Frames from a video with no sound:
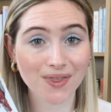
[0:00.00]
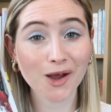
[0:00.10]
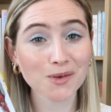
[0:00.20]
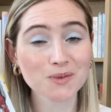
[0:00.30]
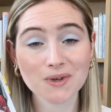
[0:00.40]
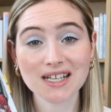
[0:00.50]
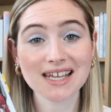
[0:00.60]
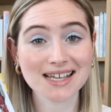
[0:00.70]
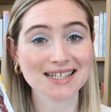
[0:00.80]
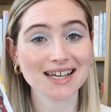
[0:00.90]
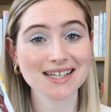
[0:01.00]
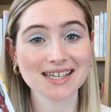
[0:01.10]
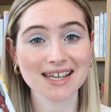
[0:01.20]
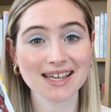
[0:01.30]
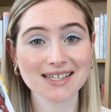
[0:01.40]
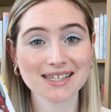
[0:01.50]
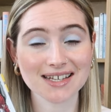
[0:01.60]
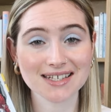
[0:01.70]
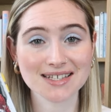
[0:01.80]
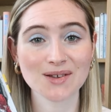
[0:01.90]
I was really excited
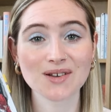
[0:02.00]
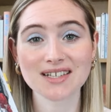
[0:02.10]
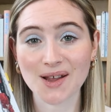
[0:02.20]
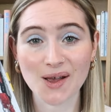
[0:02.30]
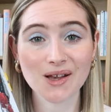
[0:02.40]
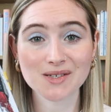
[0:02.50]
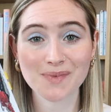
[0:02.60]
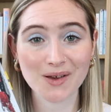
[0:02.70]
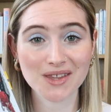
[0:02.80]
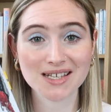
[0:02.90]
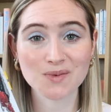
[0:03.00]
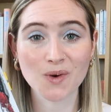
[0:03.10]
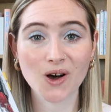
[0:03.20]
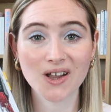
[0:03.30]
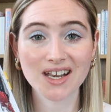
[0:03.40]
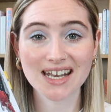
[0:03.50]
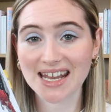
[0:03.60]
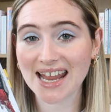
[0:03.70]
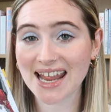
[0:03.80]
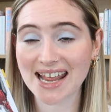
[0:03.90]
as soon as I heard about this one.